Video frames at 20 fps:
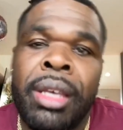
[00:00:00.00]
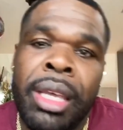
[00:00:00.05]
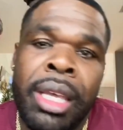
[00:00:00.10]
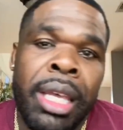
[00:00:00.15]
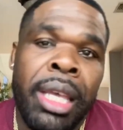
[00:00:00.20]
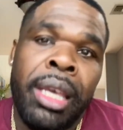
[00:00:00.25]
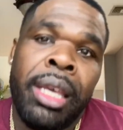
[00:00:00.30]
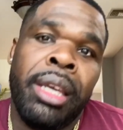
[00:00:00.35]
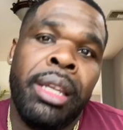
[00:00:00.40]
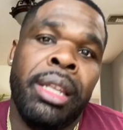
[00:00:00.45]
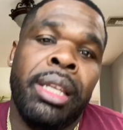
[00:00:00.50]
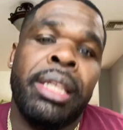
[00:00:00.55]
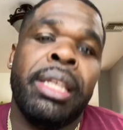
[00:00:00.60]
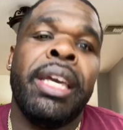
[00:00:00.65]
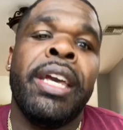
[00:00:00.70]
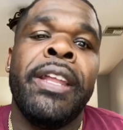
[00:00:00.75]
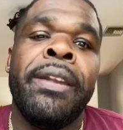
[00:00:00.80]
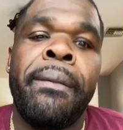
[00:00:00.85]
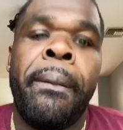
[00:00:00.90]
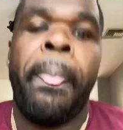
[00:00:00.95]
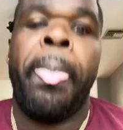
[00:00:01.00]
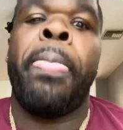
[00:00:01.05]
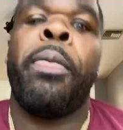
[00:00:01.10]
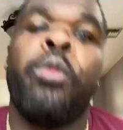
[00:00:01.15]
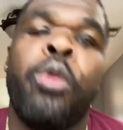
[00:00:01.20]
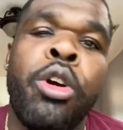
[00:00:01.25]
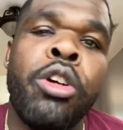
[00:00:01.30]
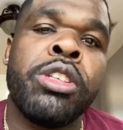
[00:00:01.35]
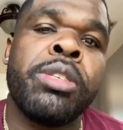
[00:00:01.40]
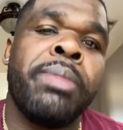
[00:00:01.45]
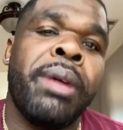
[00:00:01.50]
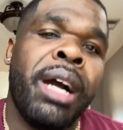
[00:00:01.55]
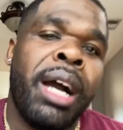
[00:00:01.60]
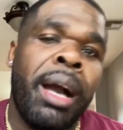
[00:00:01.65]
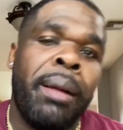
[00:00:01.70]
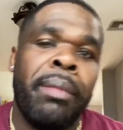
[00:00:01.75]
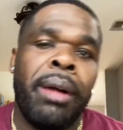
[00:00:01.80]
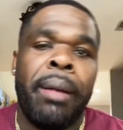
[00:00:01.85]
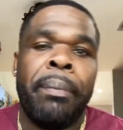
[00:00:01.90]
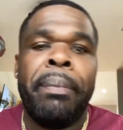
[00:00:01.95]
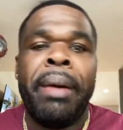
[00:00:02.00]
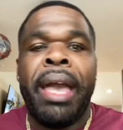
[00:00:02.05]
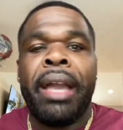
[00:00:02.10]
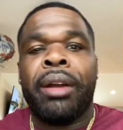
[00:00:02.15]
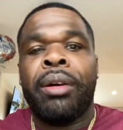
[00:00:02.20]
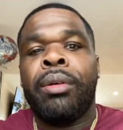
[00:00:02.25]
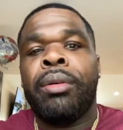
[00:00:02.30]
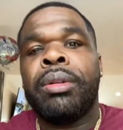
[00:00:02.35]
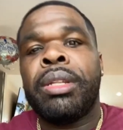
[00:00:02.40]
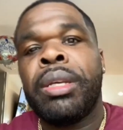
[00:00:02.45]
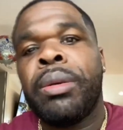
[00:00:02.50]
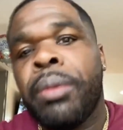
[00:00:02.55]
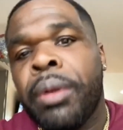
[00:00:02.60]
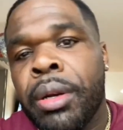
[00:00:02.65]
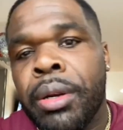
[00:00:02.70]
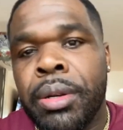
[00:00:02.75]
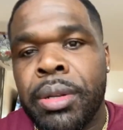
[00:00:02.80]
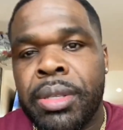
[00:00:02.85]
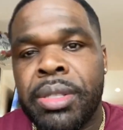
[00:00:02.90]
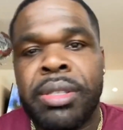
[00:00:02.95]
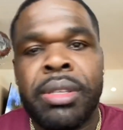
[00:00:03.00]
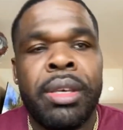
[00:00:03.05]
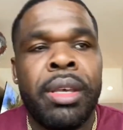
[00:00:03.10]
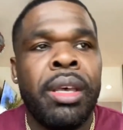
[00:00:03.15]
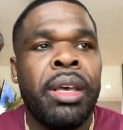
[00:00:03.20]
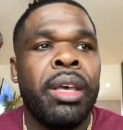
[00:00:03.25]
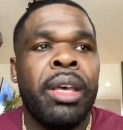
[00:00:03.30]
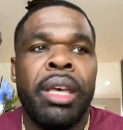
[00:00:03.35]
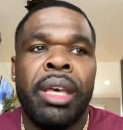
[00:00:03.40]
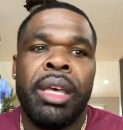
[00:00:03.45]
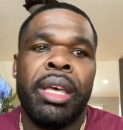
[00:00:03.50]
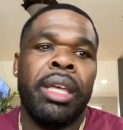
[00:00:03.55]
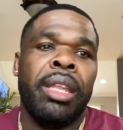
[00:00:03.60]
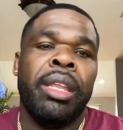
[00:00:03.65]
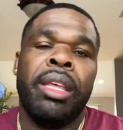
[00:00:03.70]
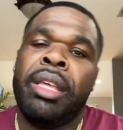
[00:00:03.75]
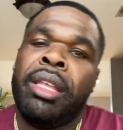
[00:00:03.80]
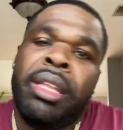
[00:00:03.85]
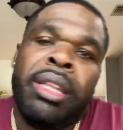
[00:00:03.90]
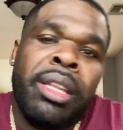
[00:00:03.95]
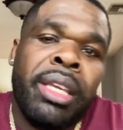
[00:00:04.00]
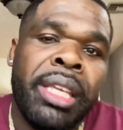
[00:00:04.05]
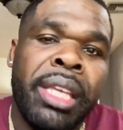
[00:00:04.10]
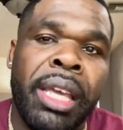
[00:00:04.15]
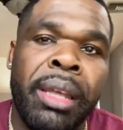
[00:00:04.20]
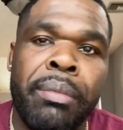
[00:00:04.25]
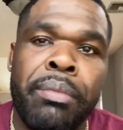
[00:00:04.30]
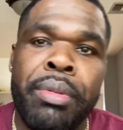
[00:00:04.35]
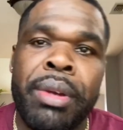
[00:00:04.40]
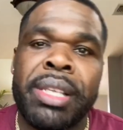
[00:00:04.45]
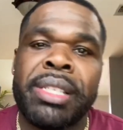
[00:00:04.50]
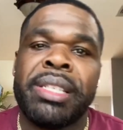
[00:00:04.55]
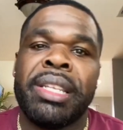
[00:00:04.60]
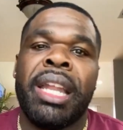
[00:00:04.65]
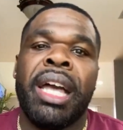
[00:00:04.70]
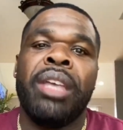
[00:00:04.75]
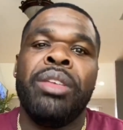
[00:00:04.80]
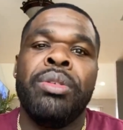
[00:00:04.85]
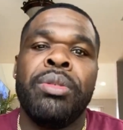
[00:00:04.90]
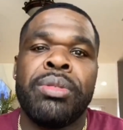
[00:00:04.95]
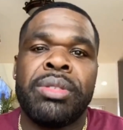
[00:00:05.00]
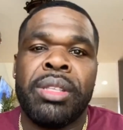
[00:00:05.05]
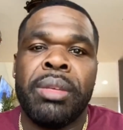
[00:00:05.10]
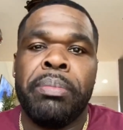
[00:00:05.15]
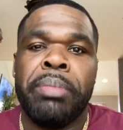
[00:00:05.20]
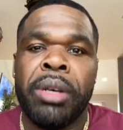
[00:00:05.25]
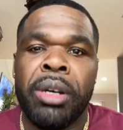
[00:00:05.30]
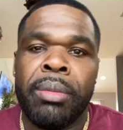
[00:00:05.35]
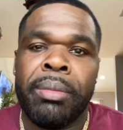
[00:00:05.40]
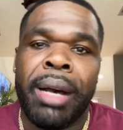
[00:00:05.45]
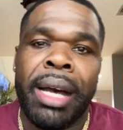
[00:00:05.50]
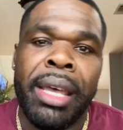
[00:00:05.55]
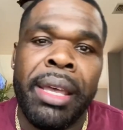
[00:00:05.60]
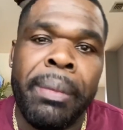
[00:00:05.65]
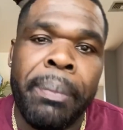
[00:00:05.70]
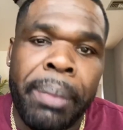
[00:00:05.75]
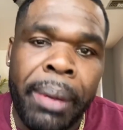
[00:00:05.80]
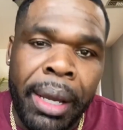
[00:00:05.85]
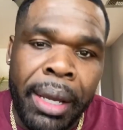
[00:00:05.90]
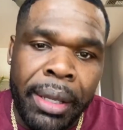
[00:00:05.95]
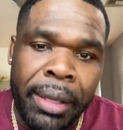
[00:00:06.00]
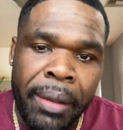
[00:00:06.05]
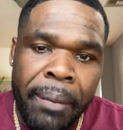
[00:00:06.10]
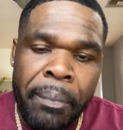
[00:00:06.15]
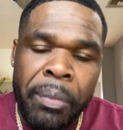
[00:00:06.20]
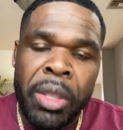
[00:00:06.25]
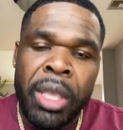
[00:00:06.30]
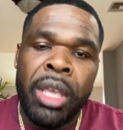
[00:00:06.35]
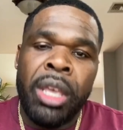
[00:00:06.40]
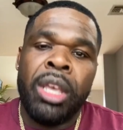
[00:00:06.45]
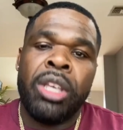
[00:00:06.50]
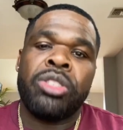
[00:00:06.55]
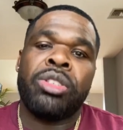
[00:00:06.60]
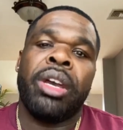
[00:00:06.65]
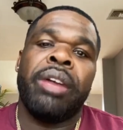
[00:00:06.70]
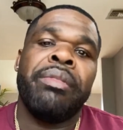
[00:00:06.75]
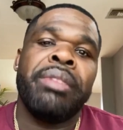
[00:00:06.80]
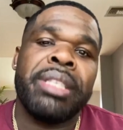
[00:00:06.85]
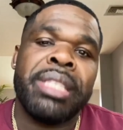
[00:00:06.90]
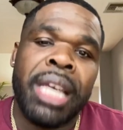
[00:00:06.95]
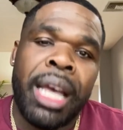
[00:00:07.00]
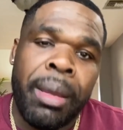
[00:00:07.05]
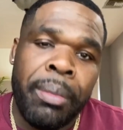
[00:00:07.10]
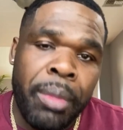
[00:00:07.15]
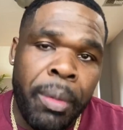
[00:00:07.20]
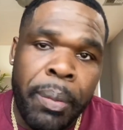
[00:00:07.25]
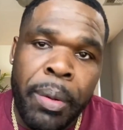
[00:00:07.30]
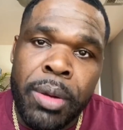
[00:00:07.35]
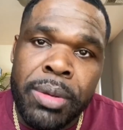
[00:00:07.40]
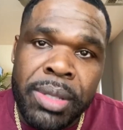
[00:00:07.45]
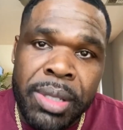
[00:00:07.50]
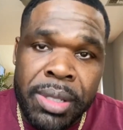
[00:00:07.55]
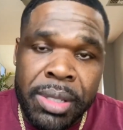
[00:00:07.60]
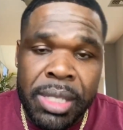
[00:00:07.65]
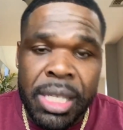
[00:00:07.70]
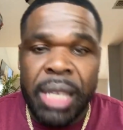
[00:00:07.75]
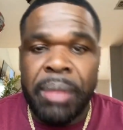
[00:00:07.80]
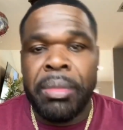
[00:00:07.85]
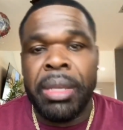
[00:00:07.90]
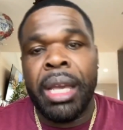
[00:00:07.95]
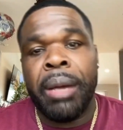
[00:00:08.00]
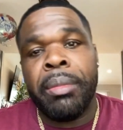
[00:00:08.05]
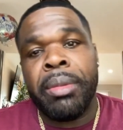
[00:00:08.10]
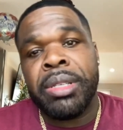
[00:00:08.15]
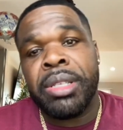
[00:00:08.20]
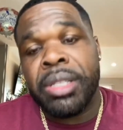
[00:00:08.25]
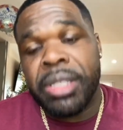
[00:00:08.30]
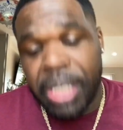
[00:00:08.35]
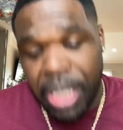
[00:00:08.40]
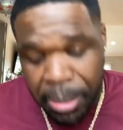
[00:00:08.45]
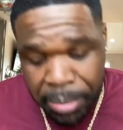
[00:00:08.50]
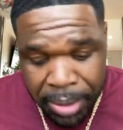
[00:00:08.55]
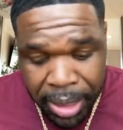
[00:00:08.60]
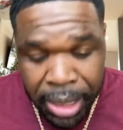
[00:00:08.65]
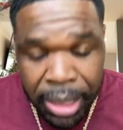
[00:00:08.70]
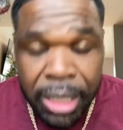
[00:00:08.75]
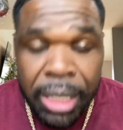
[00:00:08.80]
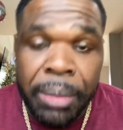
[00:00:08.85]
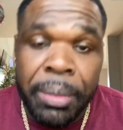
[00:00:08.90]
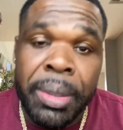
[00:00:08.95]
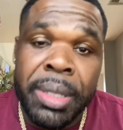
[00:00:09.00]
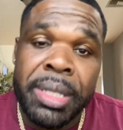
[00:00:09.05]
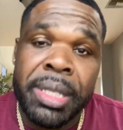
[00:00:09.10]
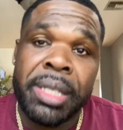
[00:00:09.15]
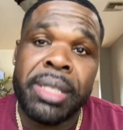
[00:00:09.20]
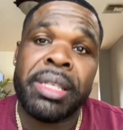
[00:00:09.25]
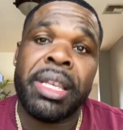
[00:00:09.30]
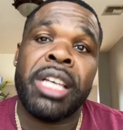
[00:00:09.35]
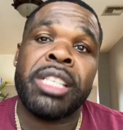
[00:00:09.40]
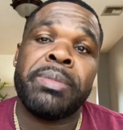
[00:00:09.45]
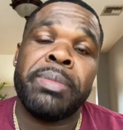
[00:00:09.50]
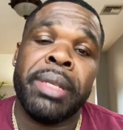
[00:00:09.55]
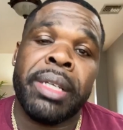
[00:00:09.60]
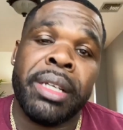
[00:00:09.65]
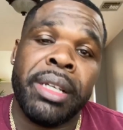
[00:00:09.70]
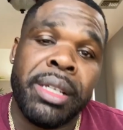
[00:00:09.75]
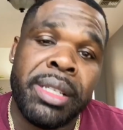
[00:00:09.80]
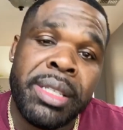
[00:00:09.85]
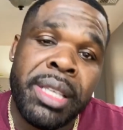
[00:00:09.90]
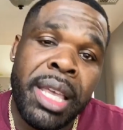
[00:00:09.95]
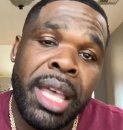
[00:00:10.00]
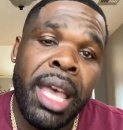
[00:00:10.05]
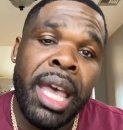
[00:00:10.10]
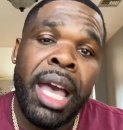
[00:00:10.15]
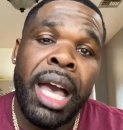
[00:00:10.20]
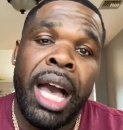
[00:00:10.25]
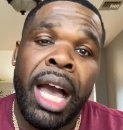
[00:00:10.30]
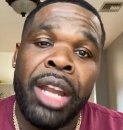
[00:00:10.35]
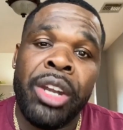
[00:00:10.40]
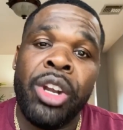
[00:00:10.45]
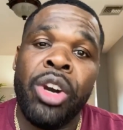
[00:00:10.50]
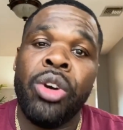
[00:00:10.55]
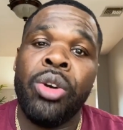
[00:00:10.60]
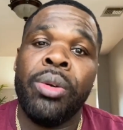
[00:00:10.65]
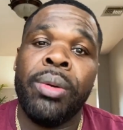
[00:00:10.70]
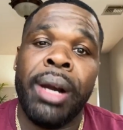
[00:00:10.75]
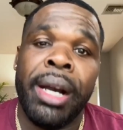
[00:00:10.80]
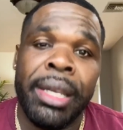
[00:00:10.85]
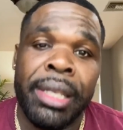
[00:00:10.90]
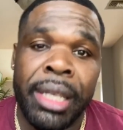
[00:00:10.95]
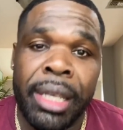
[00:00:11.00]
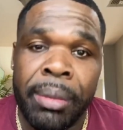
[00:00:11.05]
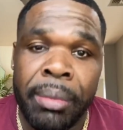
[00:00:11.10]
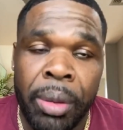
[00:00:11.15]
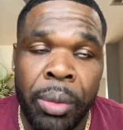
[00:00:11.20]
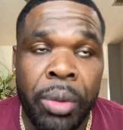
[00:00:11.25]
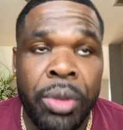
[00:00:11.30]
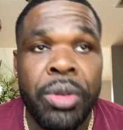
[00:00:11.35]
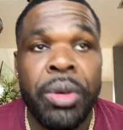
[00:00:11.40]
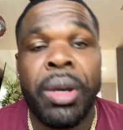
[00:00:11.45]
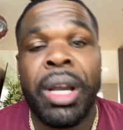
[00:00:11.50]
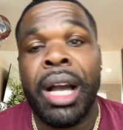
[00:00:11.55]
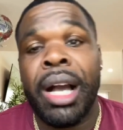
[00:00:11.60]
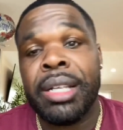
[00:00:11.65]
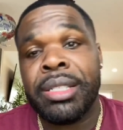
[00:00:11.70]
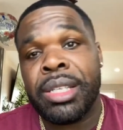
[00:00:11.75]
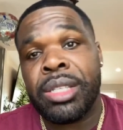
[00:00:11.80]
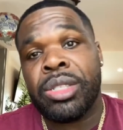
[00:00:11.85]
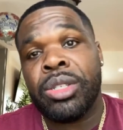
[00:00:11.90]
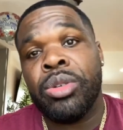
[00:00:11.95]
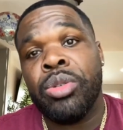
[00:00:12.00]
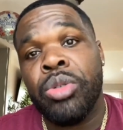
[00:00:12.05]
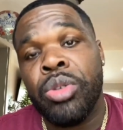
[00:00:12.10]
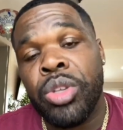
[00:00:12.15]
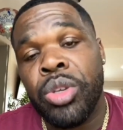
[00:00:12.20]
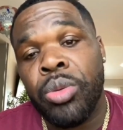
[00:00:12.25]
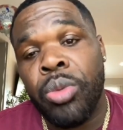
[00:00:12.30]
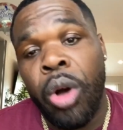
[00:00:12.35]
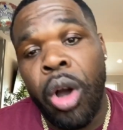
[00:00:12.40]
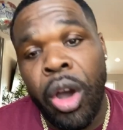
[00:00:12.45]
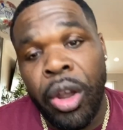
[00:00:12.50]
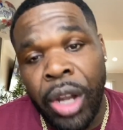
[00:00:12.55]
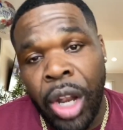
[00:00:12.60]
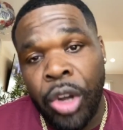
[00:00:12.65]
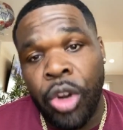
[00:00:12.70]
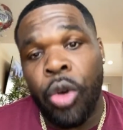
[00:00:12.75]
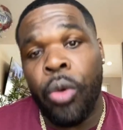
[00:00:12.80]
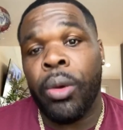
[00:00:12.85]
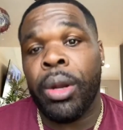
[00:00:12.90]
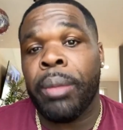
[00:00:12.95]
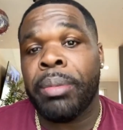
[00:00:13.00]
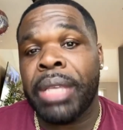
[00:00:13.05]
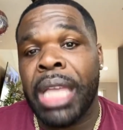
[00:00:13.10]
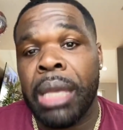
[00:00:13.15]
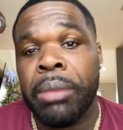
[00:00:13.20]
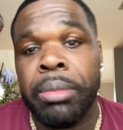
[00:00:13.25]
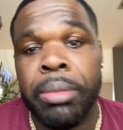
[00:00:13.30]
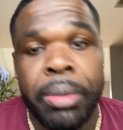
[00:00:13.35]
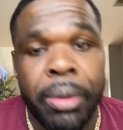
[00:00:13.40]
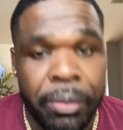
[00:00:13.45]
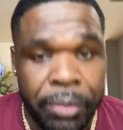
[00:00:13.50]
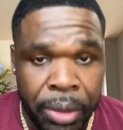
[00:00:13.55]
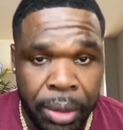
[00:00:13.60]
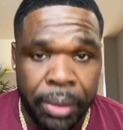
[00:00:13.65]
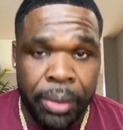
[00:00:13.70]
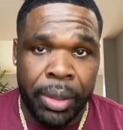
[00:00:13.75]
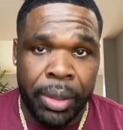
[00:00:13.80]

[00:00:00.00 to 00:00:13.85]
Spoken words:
And again, words behind my back are only words. And again, bricks that I use to build my empire. So every time the person see me, I'm going to just keep killing them with success because I know who I am. And when you're conscious to who you are and I know what I'm capable of doing,